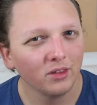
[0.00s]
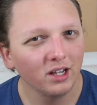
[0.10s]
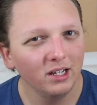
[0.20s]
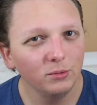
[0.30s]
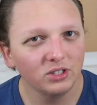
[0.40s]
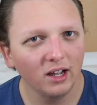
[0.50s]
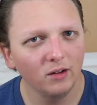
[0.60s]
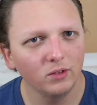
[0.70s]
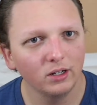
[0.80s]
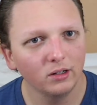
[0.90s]
You know, he was
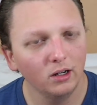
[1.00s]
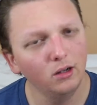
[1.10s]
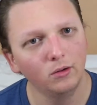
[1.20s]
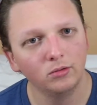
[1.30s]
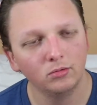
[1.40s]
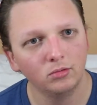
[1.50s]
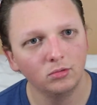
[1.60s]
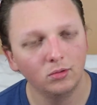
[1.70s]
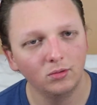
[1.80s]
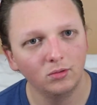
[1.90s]
kind of like, oh,
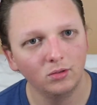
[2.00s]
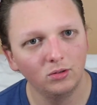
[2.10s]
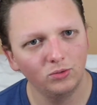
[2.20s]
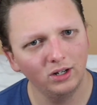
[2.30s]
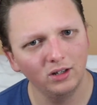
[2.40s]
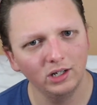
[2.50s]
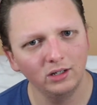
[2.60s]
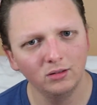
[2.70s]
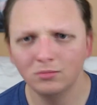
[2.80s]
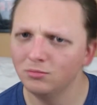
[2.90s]
really?